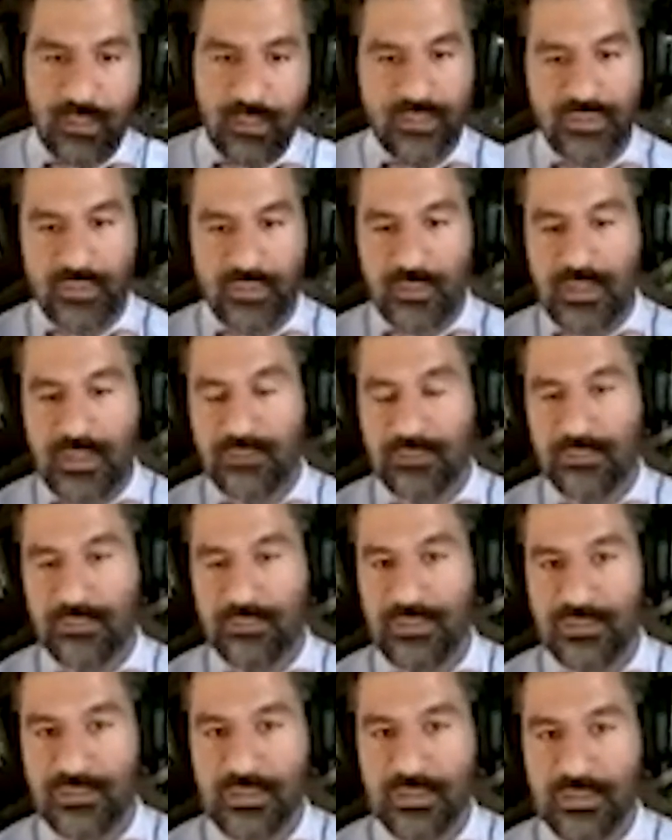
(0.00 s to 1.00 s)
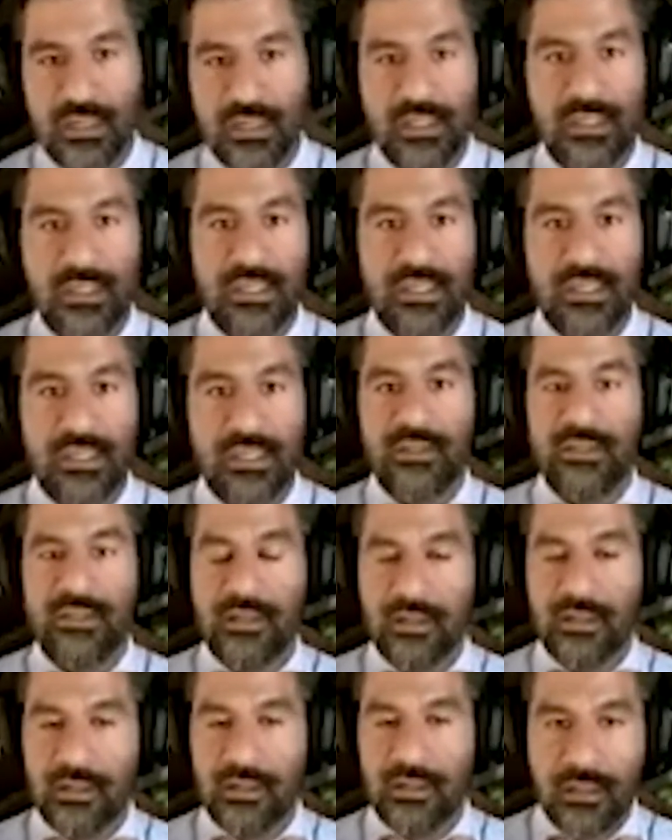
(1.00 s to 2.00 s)
your office and
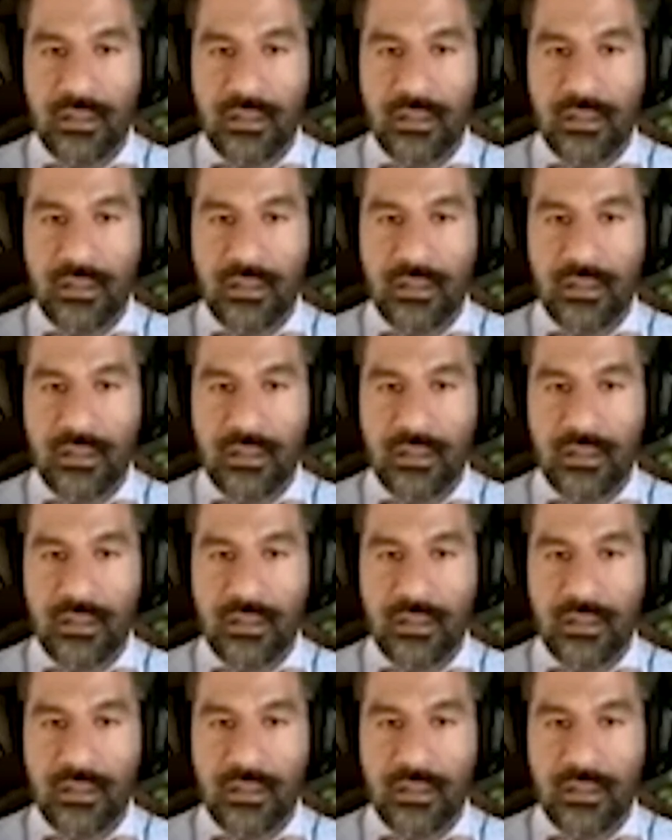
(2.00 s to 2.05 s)
then